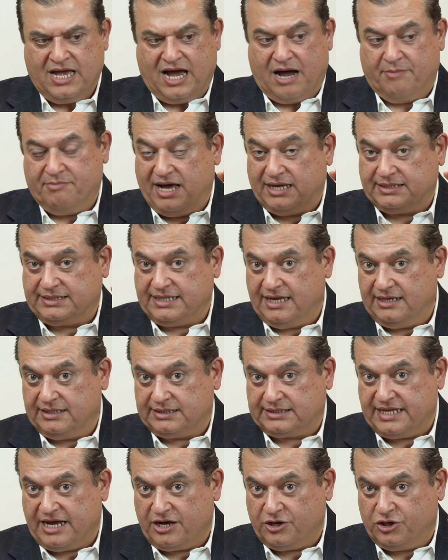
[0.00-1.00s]
I'm not saying
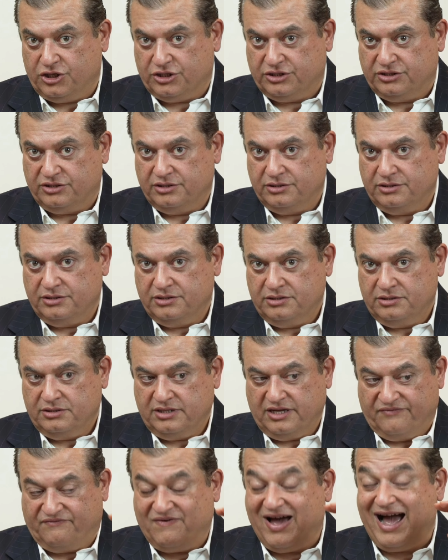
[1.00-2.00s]
it's not good.
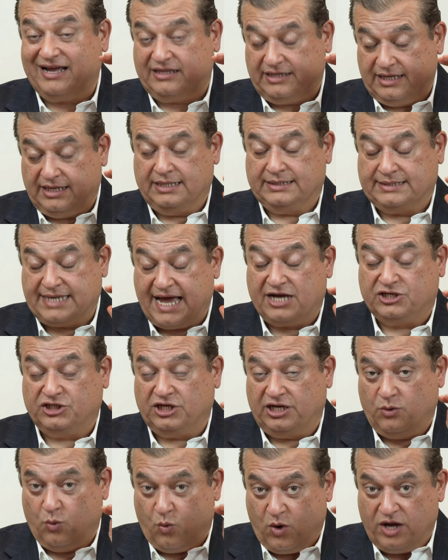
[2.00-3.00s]
In fact, it is
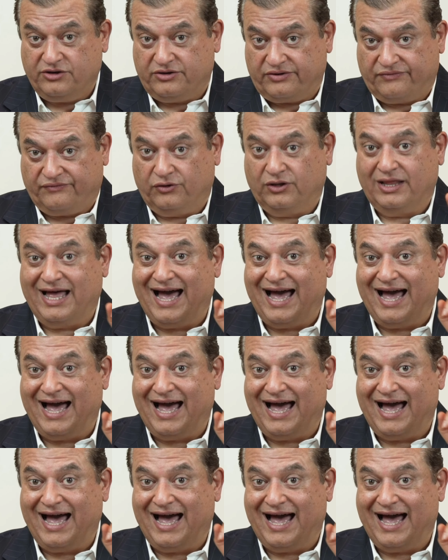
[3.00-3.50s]
actually wonderful.